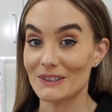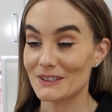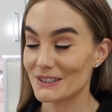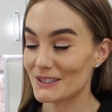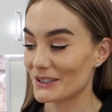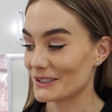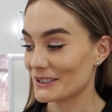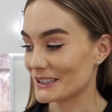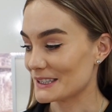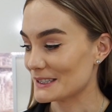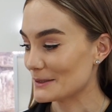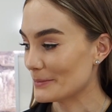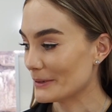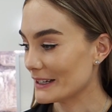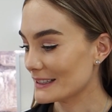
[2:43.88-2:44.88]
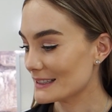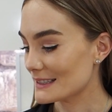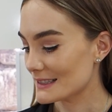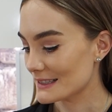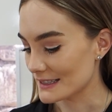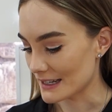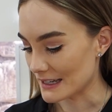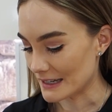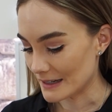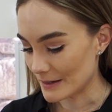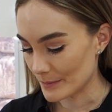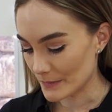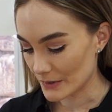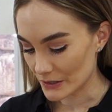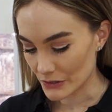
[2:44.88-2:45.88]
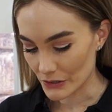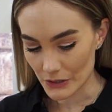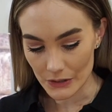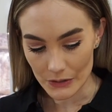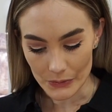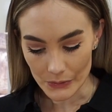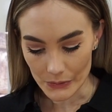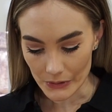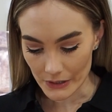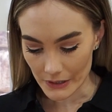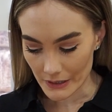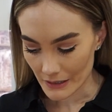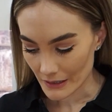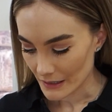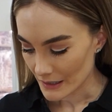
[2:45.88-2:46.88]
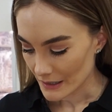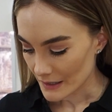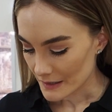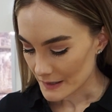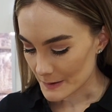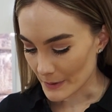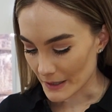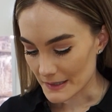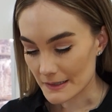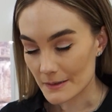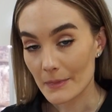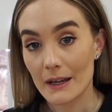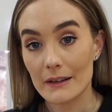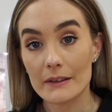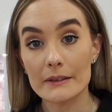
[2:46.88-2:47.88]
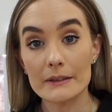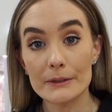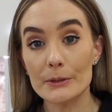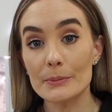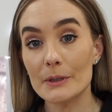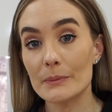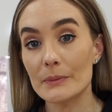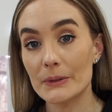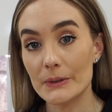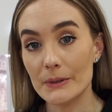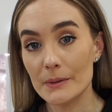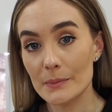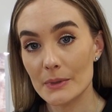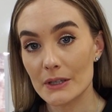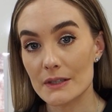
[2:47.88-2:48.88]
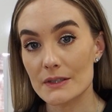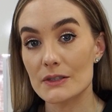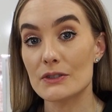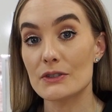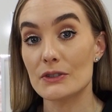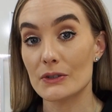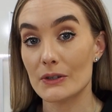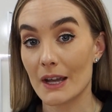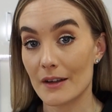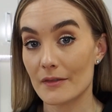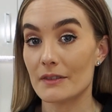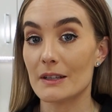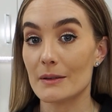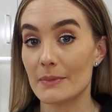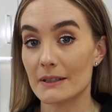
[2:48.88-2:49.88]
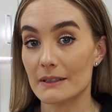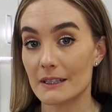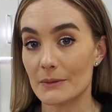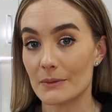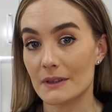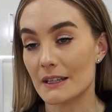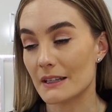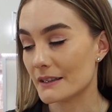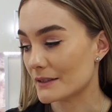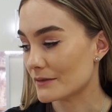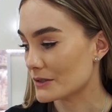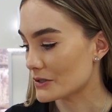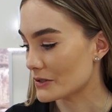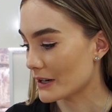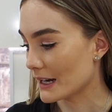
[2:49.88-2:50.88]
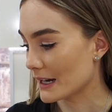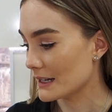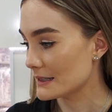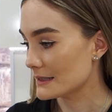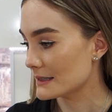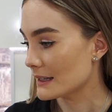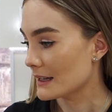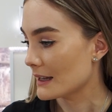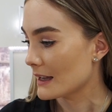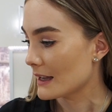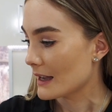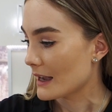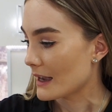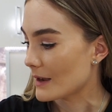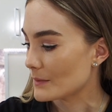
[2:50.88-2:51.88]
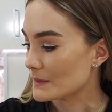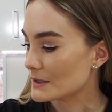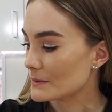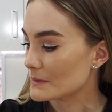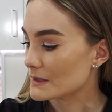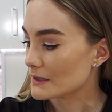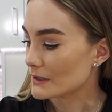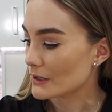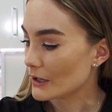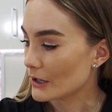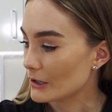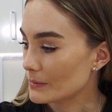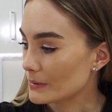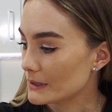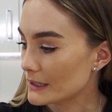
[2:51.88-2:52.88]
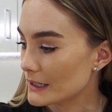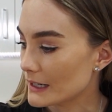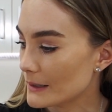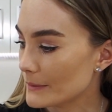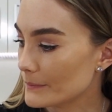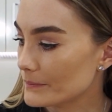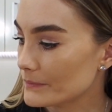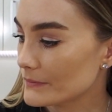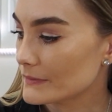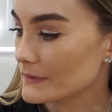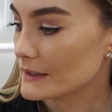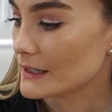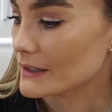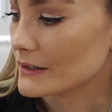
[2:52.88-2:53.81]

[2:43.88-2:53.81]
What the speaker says: Sedona Express. You could space them out a little bit more because you do have the ability with the 11 trays. So I'm just gonna open it up in our